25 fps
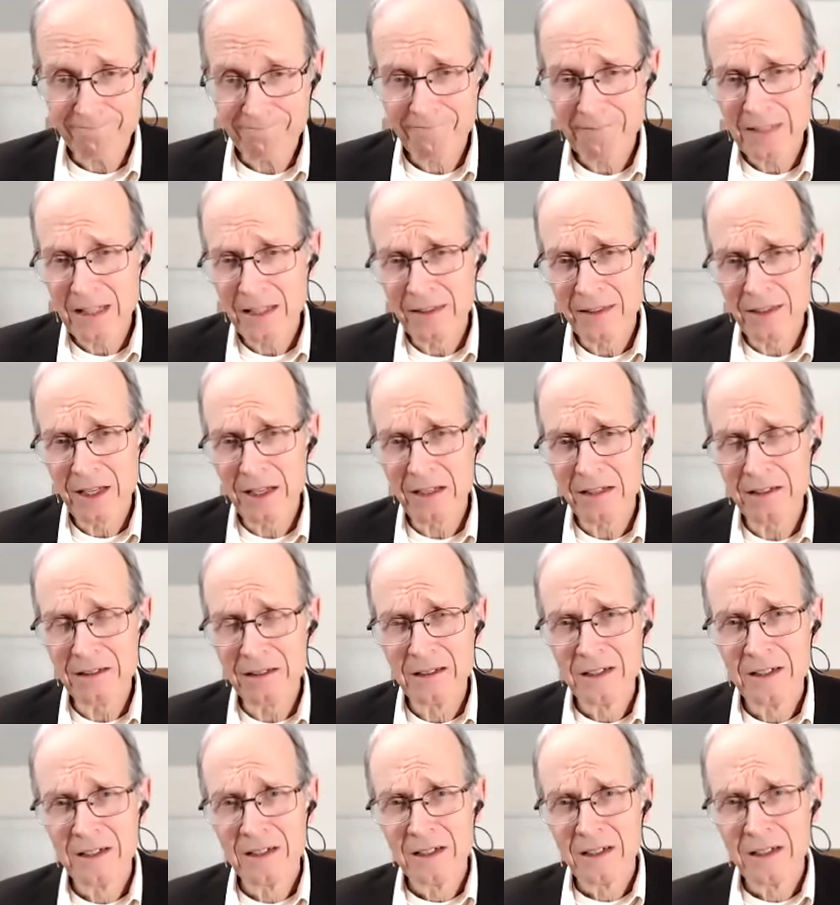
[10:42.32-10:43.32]
And then
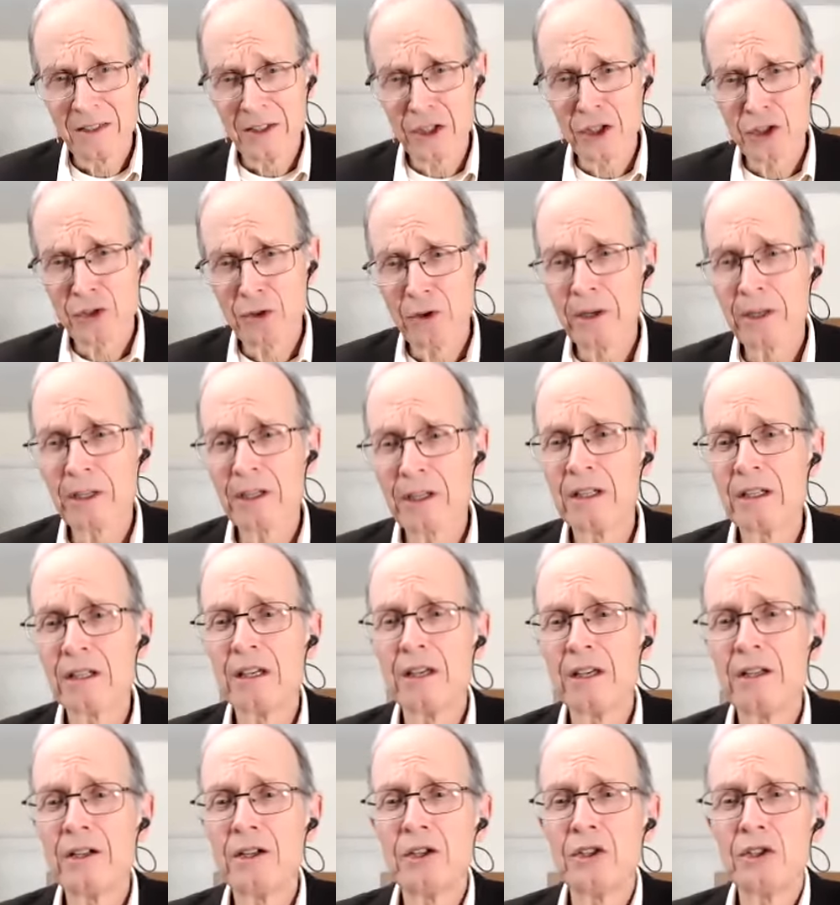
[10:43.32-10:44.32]
the story
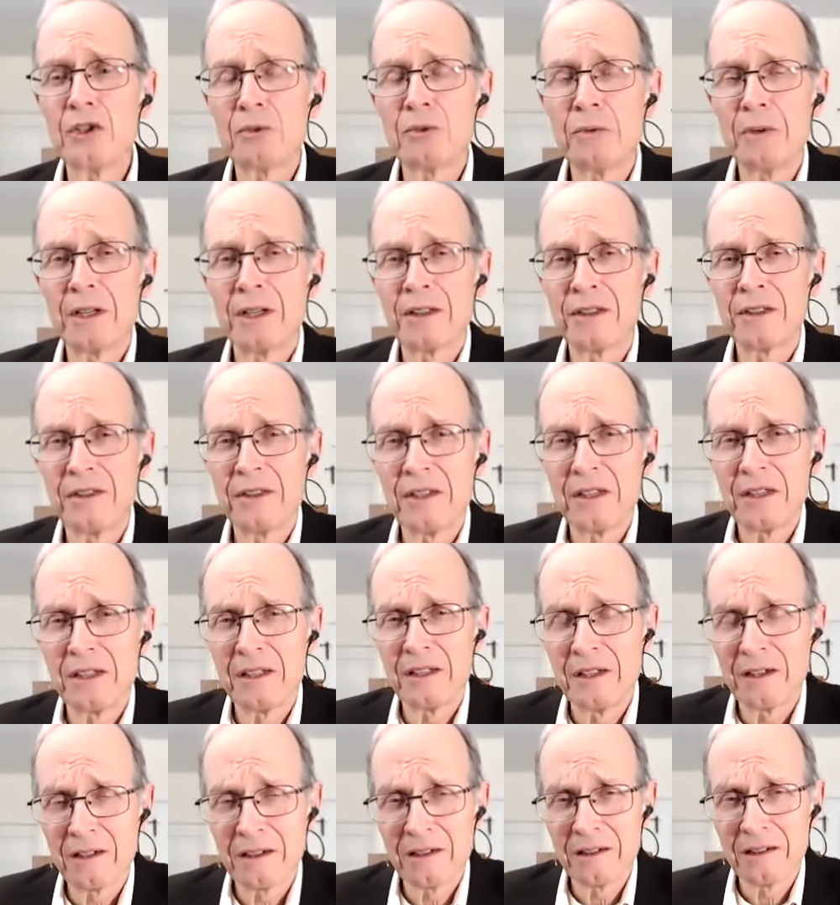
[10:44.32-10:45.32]
continues with the
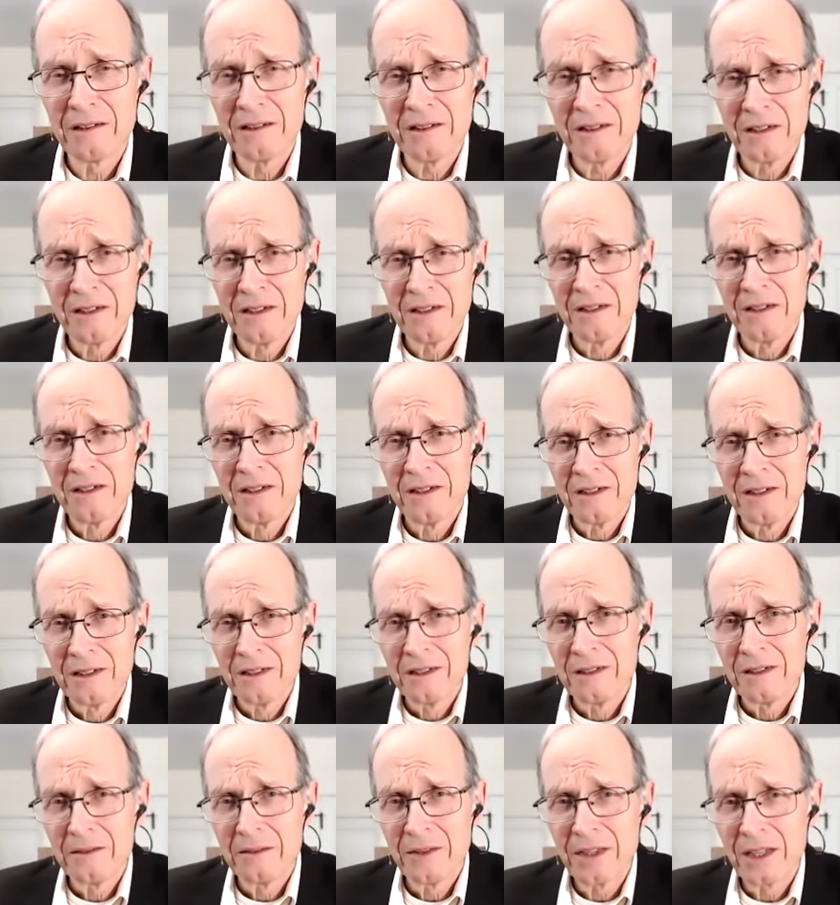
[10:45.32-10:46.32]
uh,
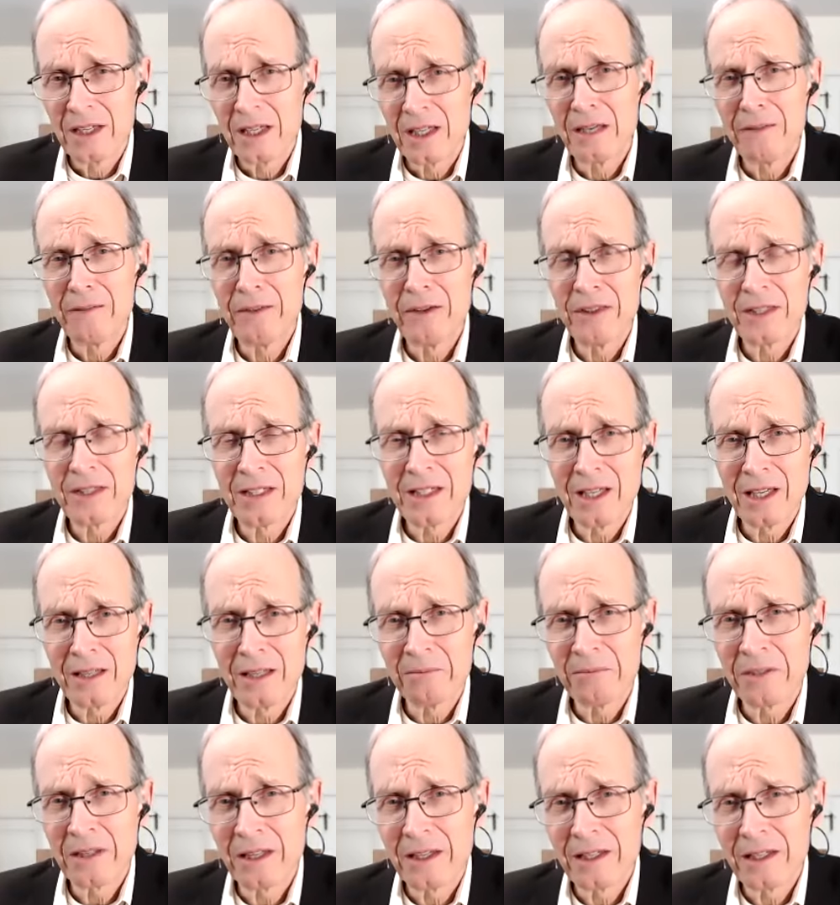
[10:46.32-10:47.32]
with the giving of the ten
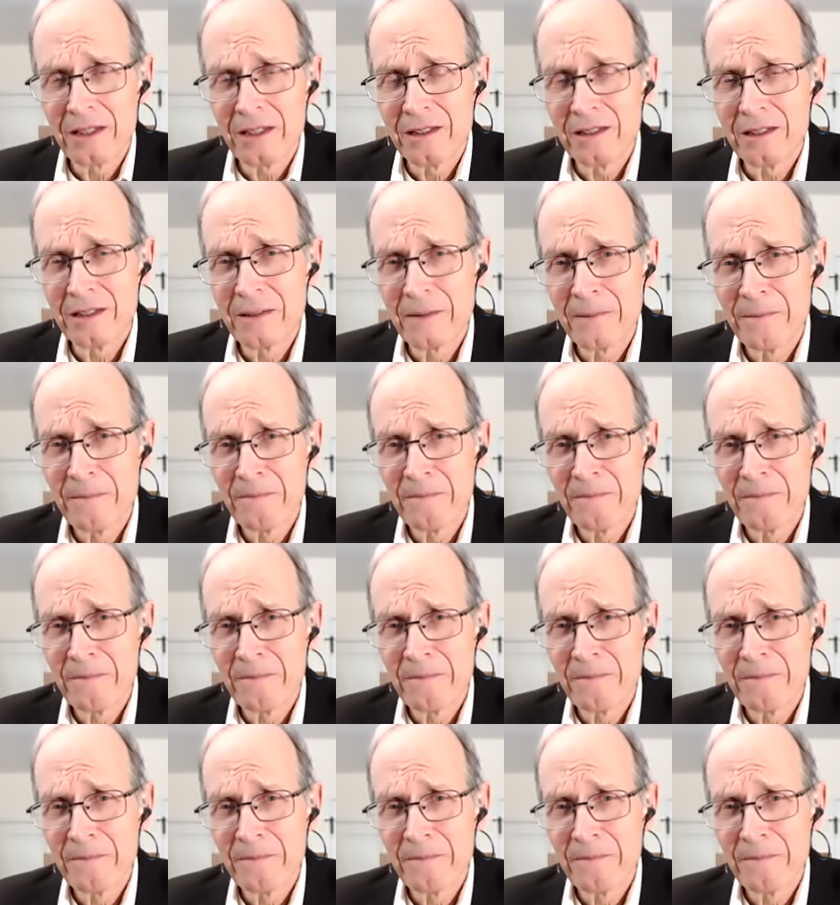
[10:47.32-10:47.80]
plagues,